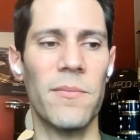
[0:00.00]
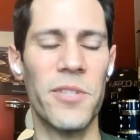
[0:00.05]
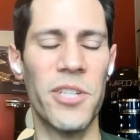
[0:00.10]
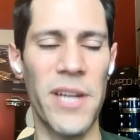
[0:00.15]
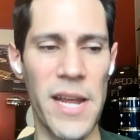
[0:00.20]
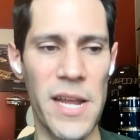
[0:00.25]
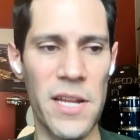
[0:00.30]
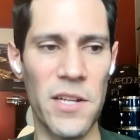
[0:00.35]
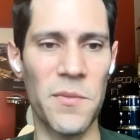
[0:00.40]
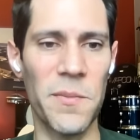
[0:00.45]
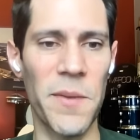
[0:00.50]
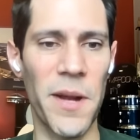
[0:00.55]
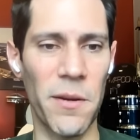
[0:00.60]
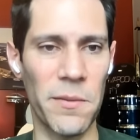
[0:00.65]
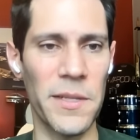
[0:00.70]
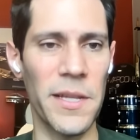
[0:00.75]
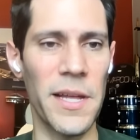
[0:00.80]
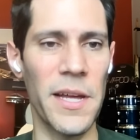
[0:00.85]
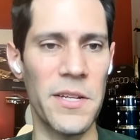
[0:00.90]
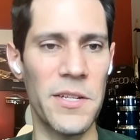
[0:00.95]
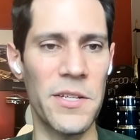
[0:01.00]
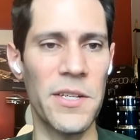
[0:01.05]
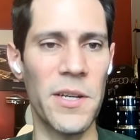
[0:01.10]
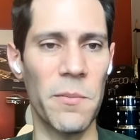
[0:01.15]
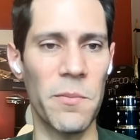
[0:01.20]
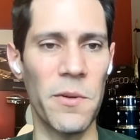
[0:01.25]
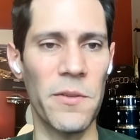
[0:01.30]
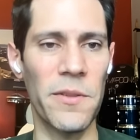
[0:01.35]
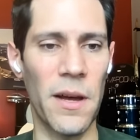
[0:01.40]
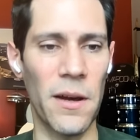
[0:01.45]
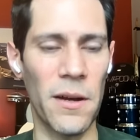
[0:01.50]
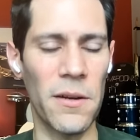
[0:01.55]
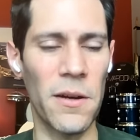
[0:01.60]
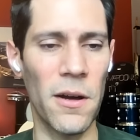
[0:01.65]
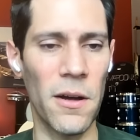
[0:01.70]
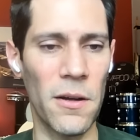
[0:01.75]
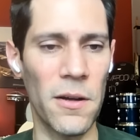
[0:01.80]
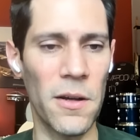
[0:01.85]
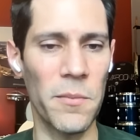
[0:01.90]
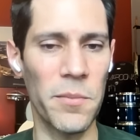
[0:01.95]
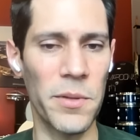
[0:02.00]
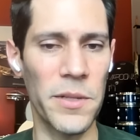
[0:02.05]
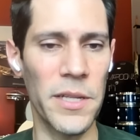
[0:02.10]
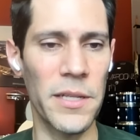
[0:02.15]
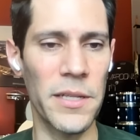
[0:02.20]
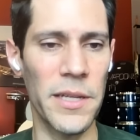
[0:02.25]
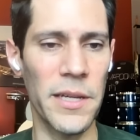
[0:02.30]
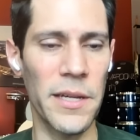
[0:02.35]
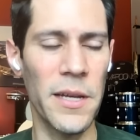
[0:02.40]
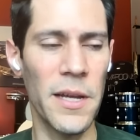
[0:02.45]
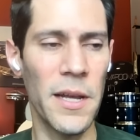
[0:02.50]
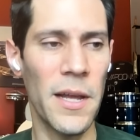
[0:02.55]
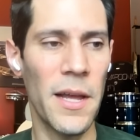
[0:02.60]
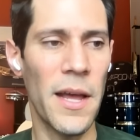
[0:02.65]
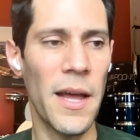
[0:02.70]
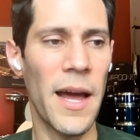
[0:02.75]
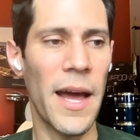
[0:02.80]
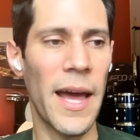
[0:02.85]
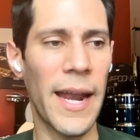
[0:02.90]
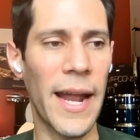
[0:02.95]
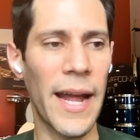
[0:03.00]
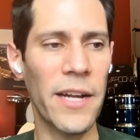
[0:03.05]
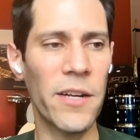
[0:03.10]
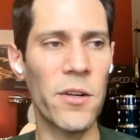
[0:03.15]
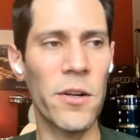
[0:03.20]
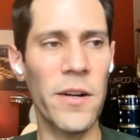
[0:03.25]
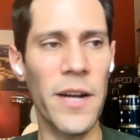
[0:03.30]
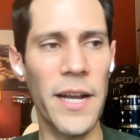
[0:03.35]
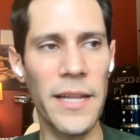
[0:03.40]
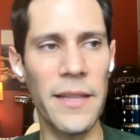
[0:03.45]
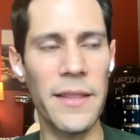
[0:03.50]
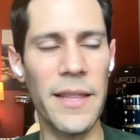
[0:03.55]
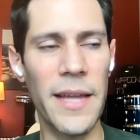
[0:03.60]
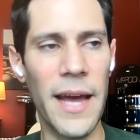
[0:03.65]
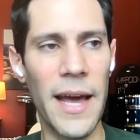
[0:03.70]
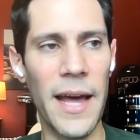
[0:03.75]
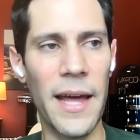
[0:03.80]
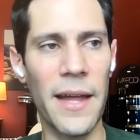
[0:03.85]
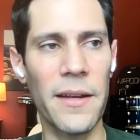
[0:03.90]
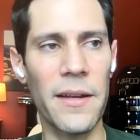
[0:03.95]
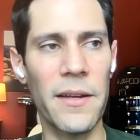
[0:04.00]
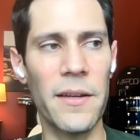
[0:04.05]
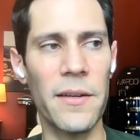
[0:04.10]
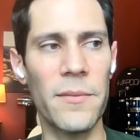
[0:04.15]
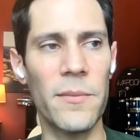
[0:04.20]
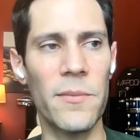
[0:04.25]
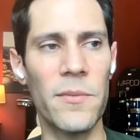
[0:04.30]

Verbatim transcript: changed my relationship with alcohol completely. And I credit that